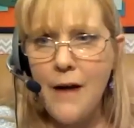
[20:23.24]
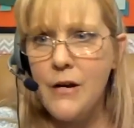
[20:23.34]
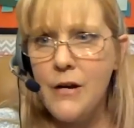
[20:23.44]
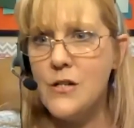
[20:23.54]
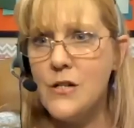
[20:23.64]
have
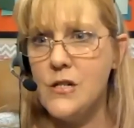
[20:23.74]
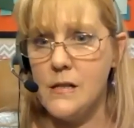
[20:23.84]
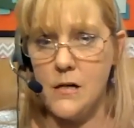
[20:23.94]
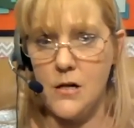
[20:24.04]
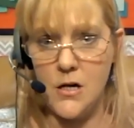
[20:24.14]
any
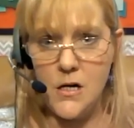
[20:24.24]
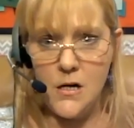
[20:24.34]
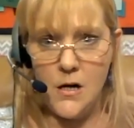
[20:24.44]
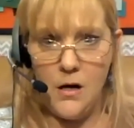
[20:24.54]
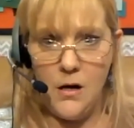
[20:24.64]
questions
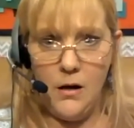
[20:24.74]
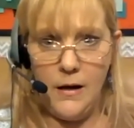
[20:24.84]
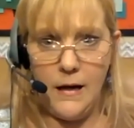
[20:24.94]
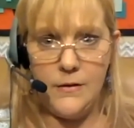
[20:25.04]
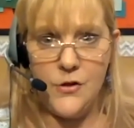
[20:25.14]
here
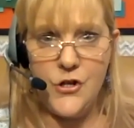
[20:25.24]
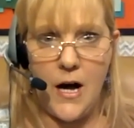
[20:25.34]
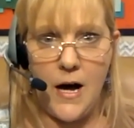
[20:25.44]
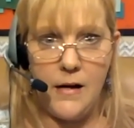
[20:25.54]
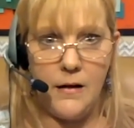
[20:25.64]
in the
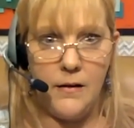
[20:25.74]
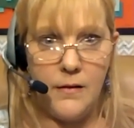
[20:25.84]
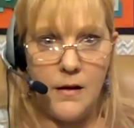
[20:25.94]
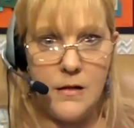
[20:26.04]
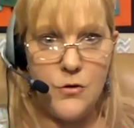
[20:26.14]
chat,
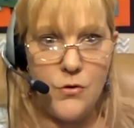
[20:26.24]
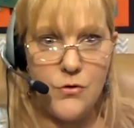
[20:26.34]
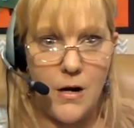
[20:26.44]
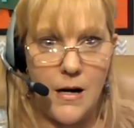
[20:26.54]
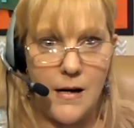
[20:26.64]
anything I need to
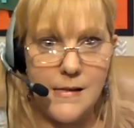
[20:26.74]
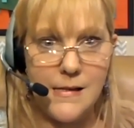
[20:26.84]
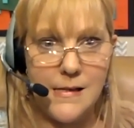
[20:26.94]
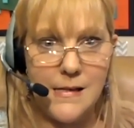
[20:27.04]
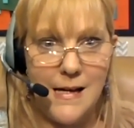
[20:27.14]

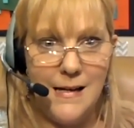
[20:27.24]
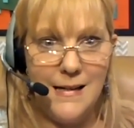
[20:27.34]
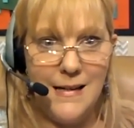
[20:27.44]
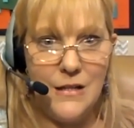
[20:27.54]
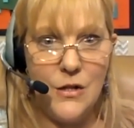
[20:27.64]
address.
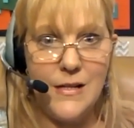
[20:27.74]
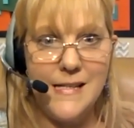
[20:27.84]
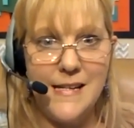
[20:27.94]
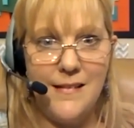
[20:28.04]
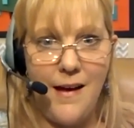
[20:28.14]
You can
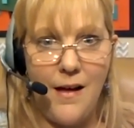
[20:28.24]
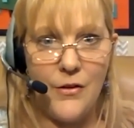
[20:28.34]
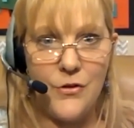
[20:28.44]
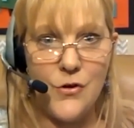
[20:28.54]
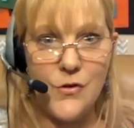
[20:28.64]
see the
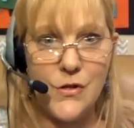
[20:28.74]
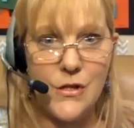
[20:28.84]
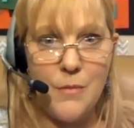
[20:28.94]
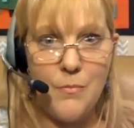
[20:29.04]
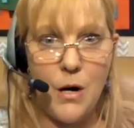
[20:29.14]

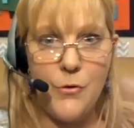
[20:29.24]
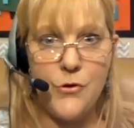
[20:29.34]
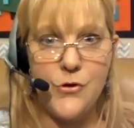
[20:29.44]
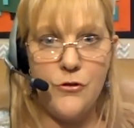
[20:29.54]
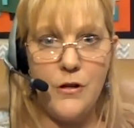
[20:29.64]
calendars. Barbara,
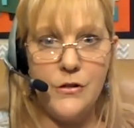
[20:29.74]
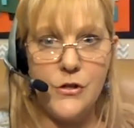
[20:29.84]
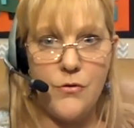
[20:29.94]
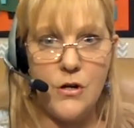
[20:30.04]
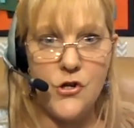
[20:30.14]
you're still on
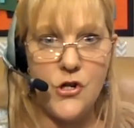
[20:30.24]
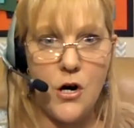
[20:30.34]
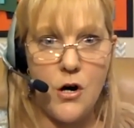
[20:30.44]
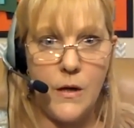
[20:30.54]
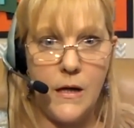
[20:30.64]
screen
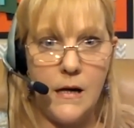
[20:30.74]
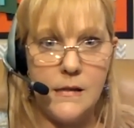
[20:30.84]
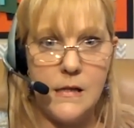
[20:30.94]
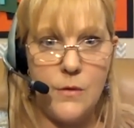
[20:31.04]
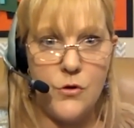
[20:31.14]
share and we
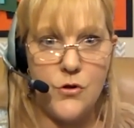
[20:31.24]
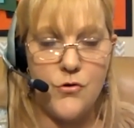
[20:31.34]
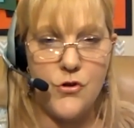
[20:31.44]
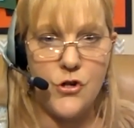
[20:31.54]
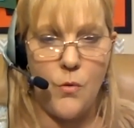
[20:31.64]
can't see what
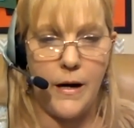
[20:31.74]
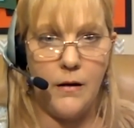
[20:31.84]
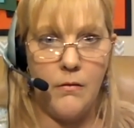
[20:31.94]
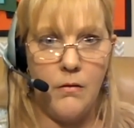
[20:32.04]
you're showing.